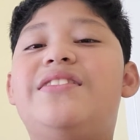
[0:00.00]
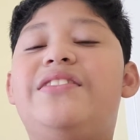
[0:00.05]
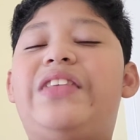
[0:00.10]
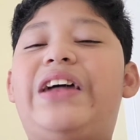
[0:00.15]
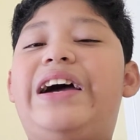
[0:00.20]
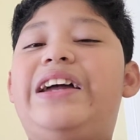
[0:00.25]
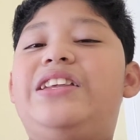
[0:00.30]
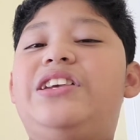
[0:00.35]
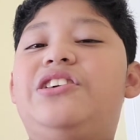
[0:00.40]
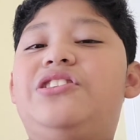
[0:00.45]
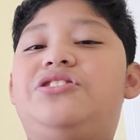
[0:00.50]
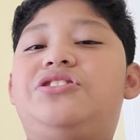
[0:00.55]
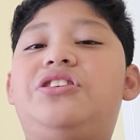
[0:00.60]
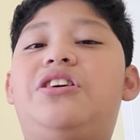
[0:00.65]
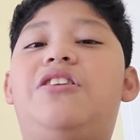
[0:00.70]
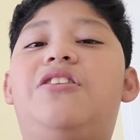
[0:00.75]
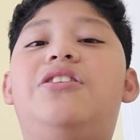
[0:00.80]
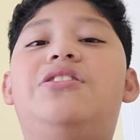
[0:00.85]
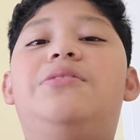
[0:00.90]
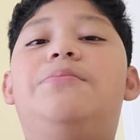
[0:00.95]
that you
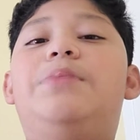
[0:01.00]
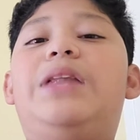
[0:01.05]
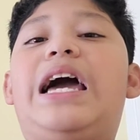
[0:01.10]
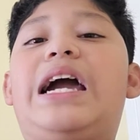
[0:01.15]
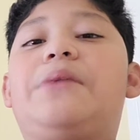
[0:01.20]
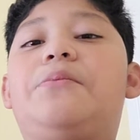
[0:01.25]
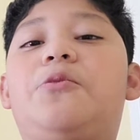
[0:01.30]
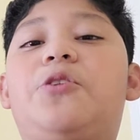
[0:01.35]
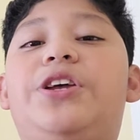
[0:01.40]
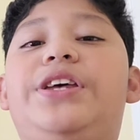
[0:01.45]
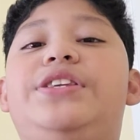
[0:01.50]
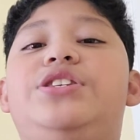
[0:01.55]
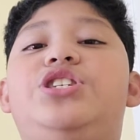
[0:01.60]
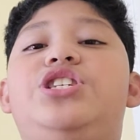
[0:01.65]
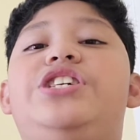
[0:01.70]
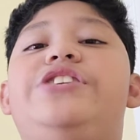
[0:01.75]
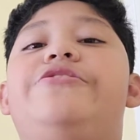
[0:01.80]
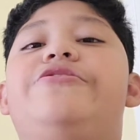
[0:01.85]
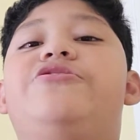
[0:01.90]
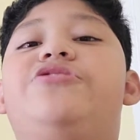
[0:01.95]
saw in the Black Market
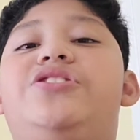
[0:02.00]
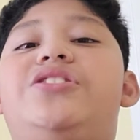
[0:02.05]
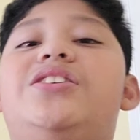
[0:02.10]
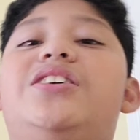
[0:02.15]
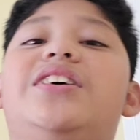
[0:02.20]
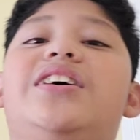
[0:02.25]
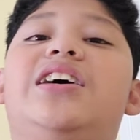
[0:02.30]
Cheaters.